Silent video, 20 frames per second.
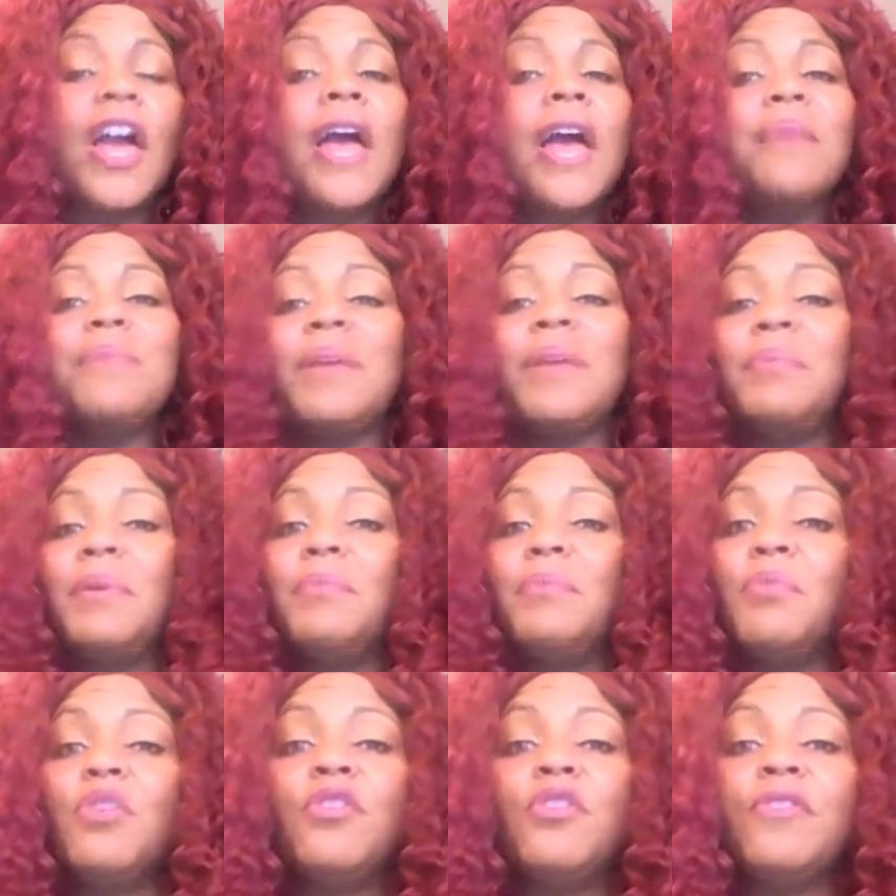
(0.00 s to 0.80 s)

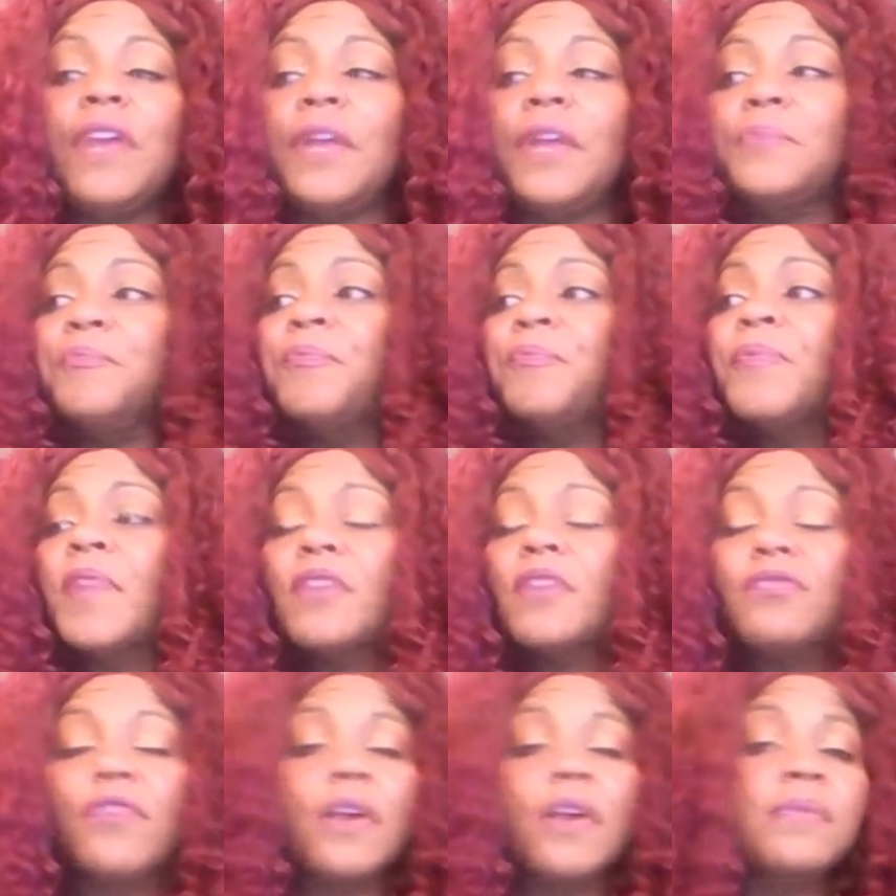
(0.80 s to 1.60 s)
maybe moving
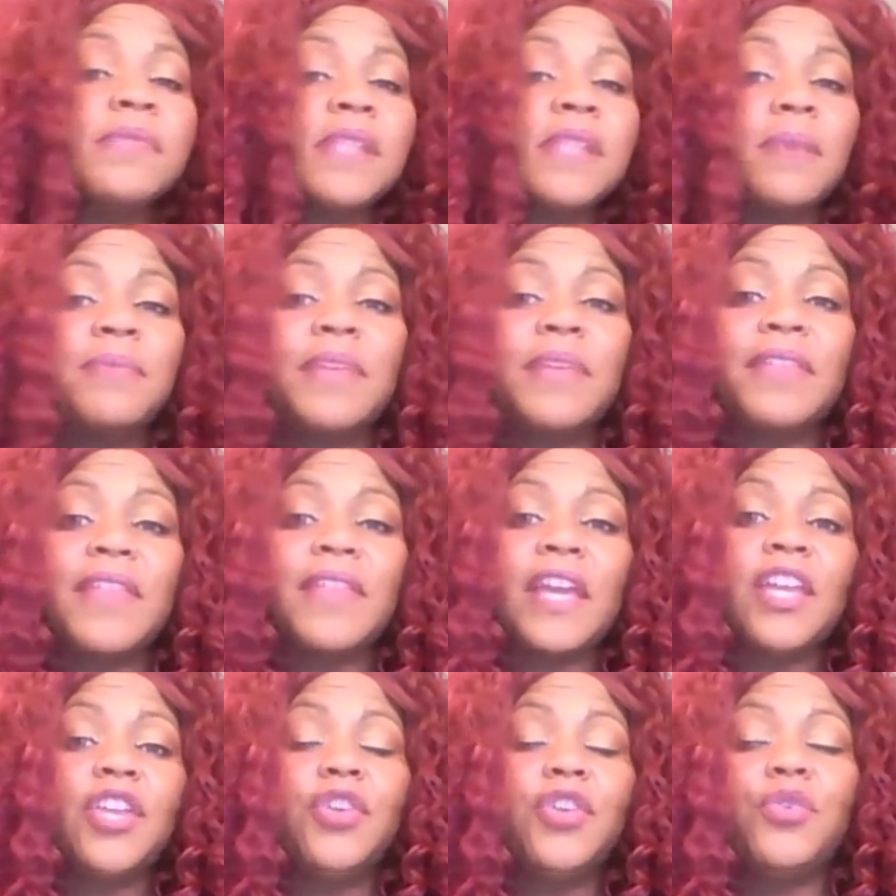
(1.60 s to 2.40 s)
from something
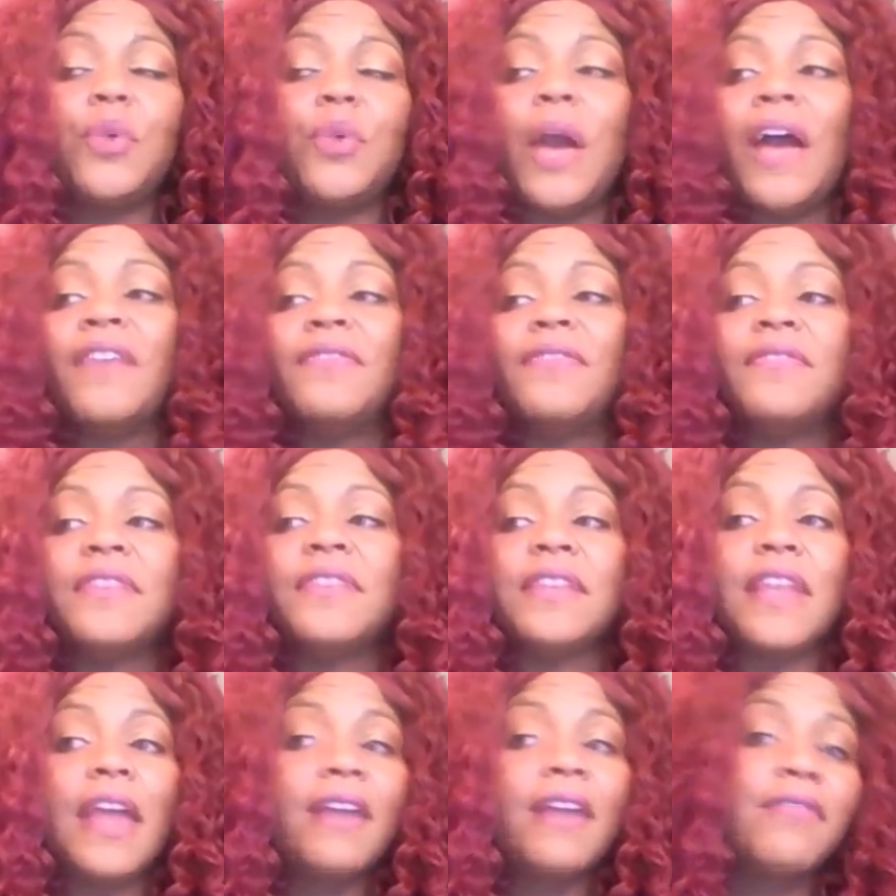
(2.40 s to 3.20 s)
that you have
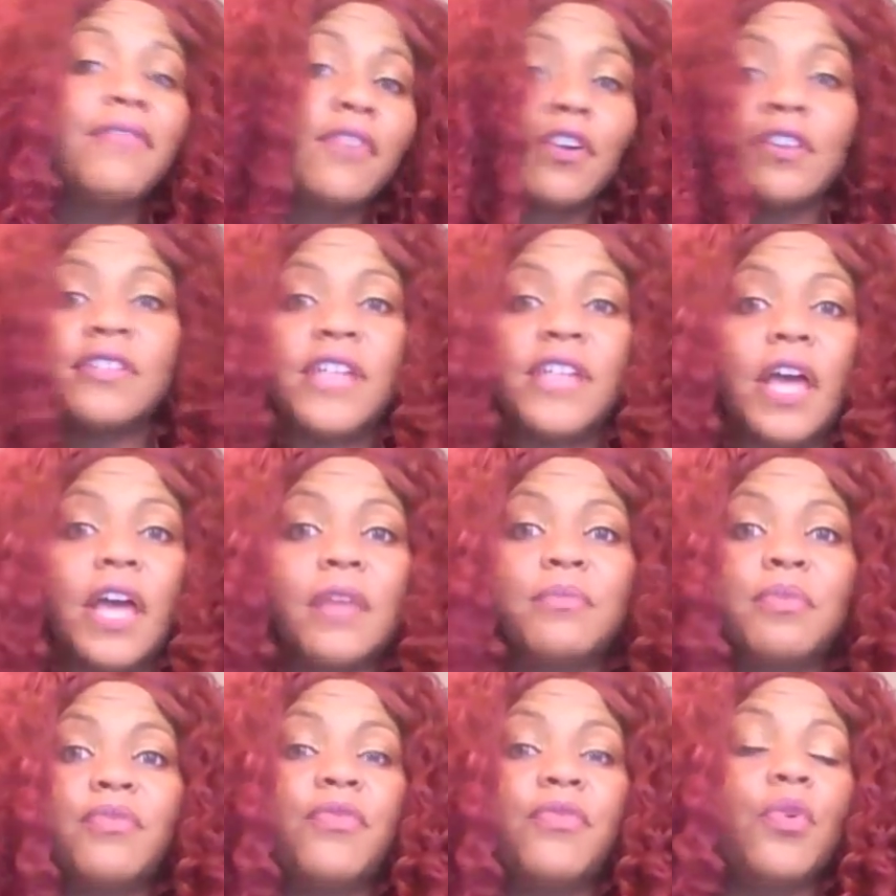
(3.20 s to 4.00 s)
never done
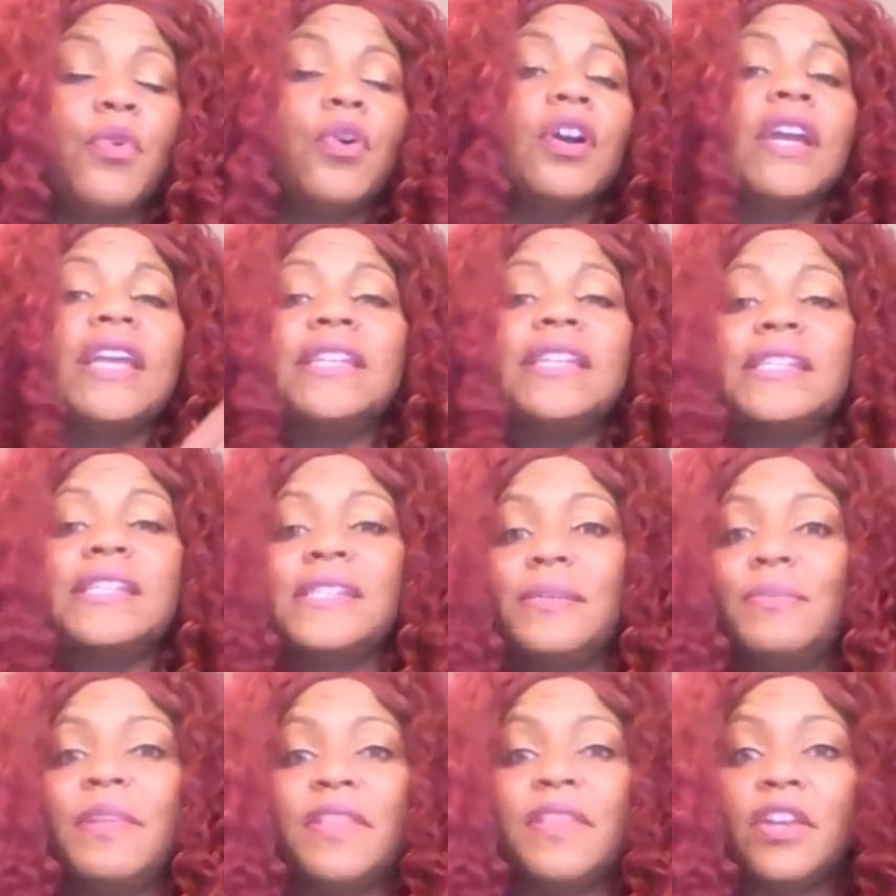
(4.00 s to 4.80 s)
before into
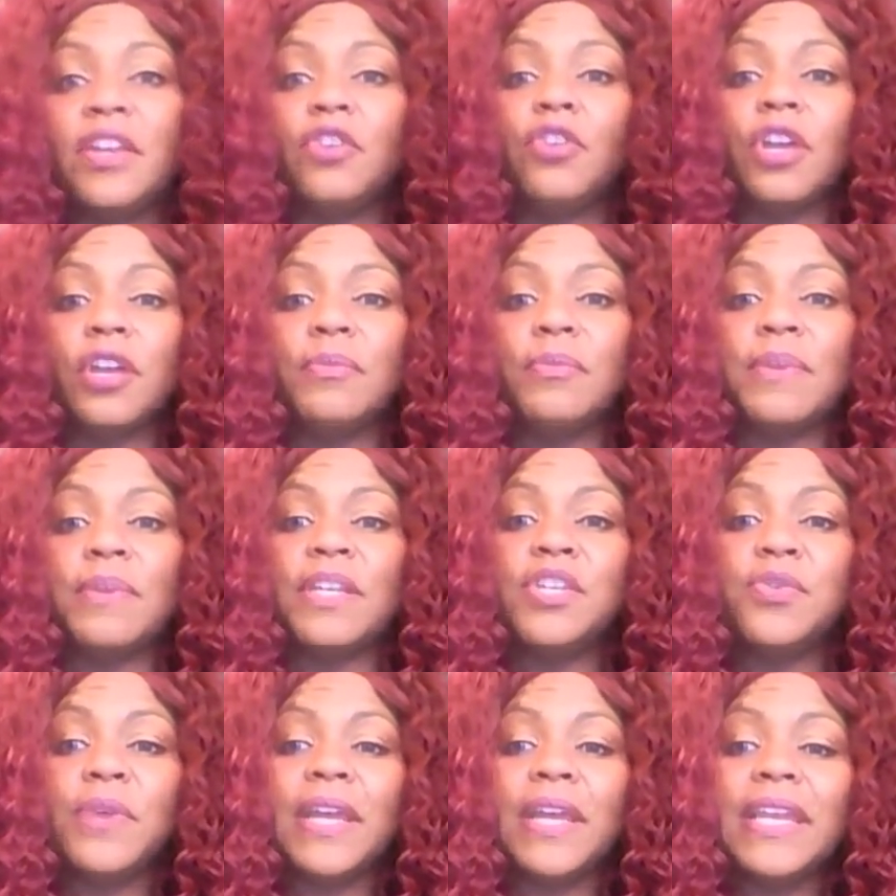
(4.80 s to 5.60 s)
something that you're going to be
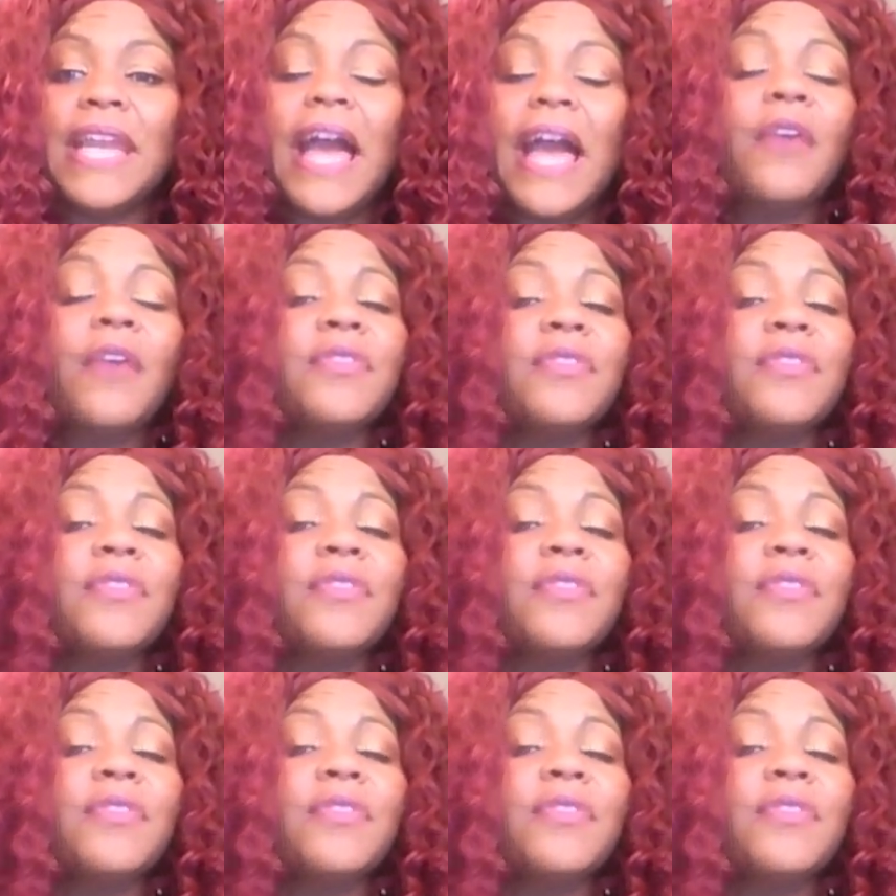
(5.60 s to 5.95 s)
doing now.